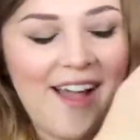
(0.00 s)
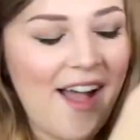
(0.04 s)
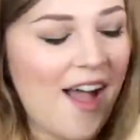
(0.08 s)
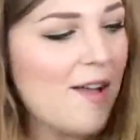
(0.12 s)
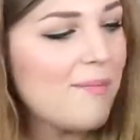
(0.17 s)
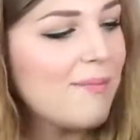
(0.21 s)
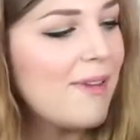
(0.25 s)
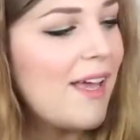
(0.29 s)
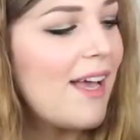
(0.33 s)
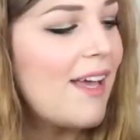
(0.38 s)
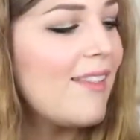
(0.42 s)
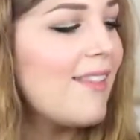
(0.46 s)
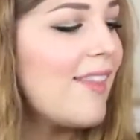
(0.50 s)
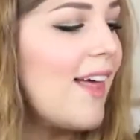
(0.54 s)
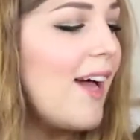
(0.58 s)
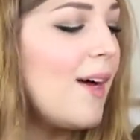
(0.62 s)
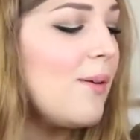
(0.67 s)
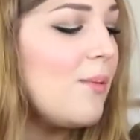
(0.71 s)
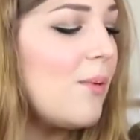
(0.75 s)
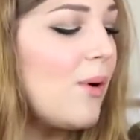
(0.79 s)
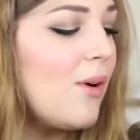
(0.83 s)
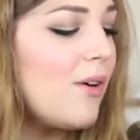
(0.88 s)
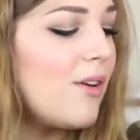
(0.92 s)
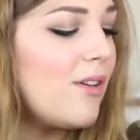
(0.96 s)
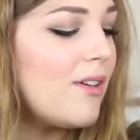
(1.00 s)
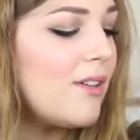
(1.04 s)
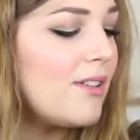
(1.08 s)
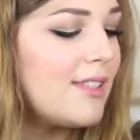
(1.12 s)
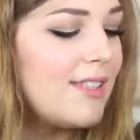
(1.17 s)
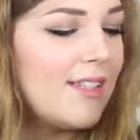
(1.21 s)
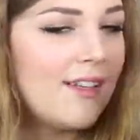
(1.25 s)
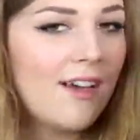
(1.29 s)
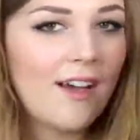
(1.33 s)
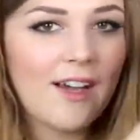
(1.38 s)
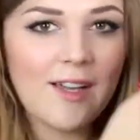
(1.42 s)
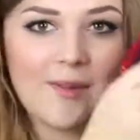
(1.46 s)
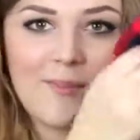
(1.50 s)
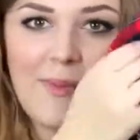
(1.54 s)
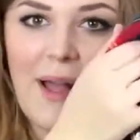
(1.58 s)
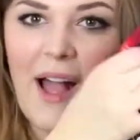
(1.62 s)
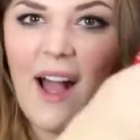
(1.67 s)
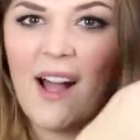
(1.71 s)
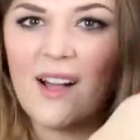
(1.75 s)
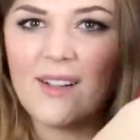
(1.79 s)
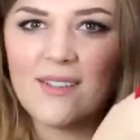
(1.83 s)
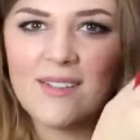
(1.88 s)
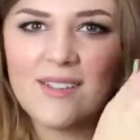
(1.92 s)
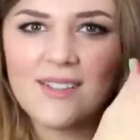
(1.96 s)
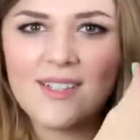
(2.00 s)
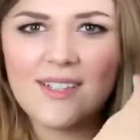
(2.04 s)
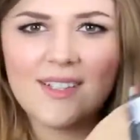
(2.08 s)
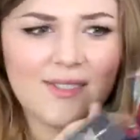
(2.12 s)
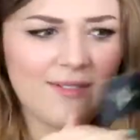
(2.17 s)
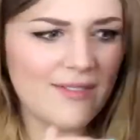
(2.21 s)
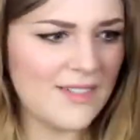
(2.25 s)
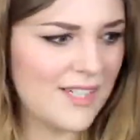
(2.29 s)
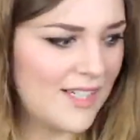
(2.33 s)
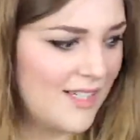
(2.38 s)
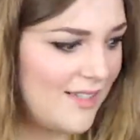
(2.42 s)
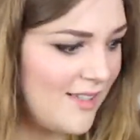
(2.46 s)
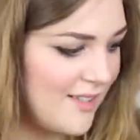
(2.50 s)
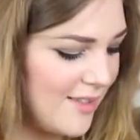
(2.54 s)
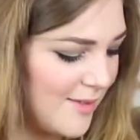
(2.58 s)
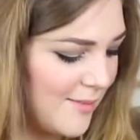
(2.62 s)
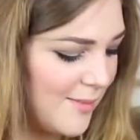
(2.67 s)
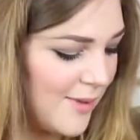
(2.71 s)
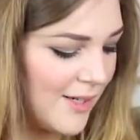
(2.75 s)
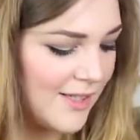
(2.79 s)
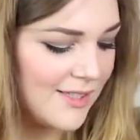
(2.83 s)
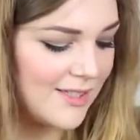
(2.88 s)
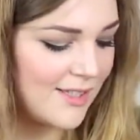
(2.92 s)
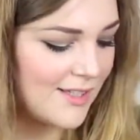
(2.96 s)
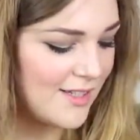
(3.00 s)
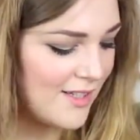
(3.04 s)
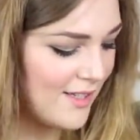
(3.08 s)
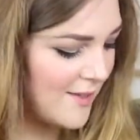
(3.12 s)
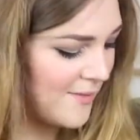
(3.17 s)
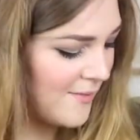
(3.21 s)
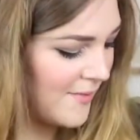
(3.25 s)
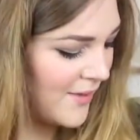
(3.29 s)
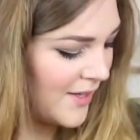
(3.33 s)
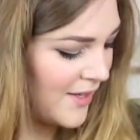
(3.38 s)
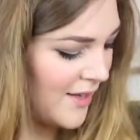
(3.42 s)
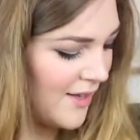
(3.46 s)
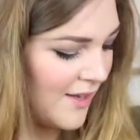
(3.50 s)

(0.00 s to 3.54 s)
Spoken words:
Yeah, and that was £9, so that's a really good price actually.